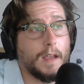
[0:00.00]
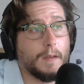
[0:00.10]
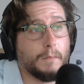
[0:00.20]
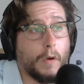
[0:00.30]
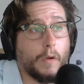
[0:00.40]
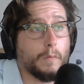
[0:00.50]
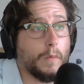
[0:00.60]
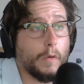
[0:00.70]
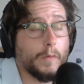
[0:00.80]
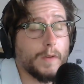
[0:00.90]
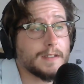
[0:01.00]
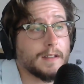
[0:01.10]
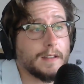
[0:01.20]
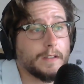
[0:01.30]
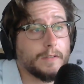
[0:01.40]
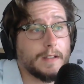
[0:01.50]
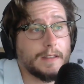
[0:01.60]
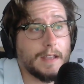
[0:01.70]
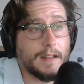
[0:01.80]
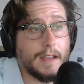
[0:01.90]
More recently, they
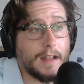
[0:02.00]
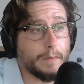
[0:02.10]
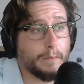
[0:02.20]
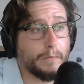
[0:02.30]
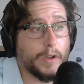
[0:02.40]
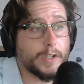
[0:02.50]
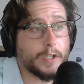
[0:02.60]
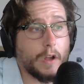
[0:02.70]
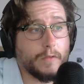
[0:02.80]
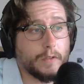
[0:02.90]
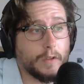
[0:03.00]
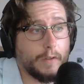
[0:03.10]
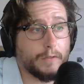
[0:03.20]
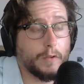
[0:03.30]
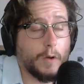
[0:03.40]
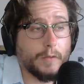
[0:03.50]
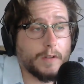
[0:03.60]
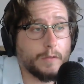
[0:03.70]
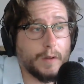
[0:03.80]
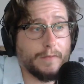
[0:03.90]
did get a bridge loan of
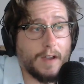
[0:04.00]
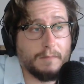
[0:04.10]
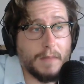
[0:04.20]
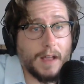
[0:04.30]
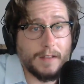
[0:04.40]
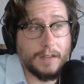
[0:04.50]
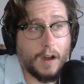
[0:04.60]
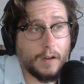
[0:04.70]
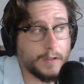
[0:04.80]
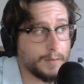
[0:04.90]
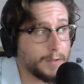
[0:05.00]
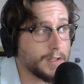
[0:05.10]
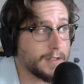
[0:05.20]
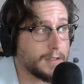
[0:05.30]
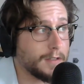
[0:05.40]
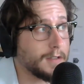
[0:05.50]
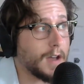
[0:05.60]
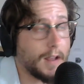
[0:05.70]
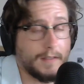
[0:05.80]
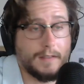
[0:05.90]
$225 million, which is
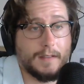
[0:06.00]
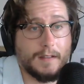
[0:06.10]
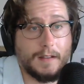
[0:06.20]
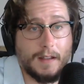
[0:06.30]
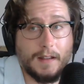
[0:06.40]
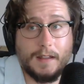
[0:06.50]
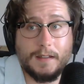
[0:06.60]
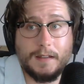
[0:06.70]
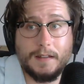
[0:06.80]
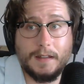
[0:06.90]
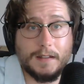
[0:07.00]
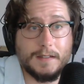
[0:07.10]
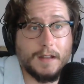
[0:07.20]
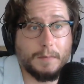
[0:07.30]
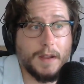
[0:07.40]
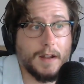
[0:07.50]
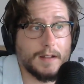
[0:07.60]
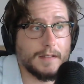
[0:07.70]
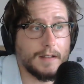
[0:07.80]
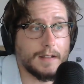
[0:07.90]
not like it's not
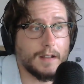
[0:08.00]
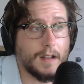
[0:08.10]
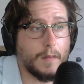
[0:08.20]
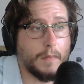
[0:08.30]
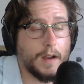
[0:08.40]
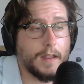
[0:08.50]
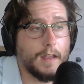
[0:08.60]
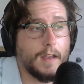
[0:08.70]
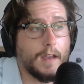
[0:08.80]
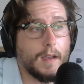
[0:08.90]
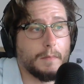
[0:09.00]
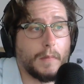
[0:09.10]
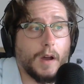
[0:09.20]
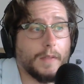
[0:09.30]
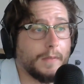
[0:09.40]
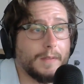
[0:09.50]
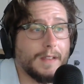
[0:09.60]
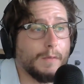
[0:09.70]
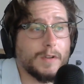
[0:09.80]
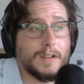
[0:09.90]
peanuts. Like, that's a lot of money, but
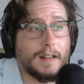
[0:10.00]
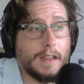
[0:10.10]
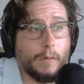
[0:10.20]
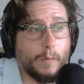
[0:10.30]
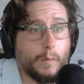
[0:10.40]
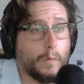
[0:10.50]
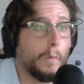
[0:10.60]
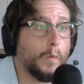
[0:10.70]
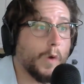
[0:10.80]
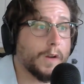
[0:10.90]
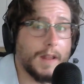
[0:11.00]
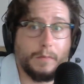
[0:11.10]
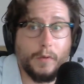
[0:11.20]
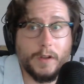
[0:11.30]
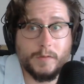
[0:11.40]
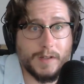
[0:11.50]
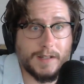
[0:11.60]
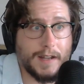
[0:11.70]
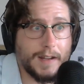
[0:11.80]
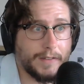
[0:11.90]
it wasn't clear where that bridge was
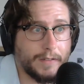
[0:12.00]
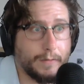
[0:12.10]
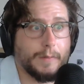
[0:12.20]
leading to.